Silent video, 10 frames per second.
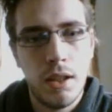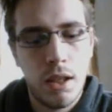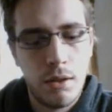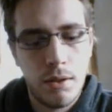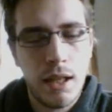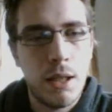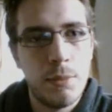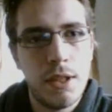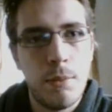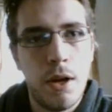You know, you've done
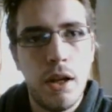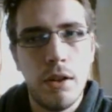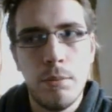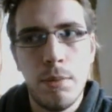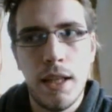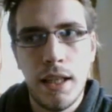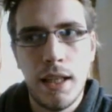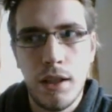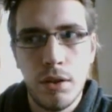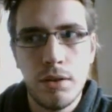it with Zema Ion, but
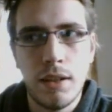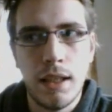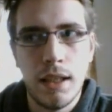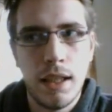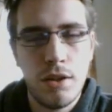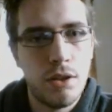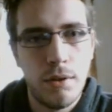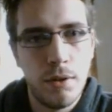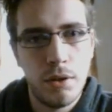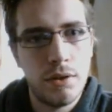then he lost it. He
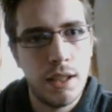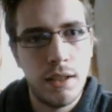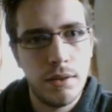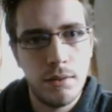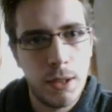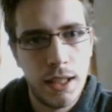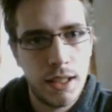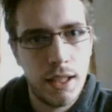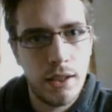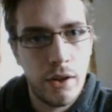shouldn't have lost it when
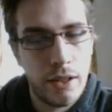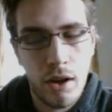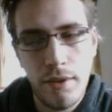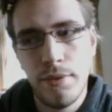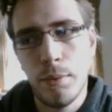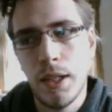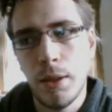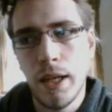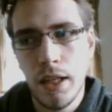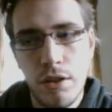he did, I feel
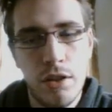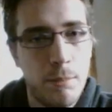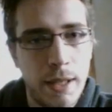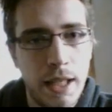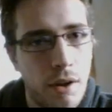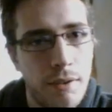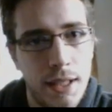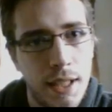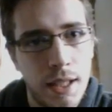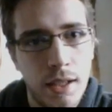anyway. He should have beat
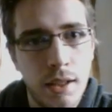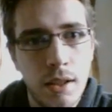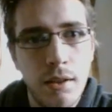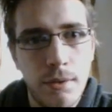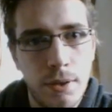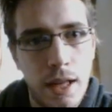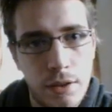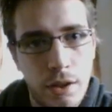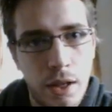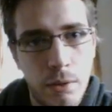RVD for
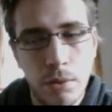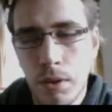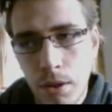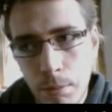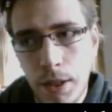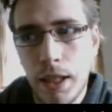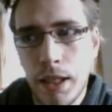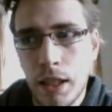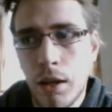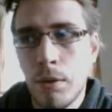that title, but there
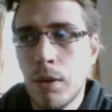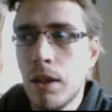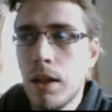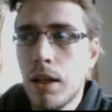you go.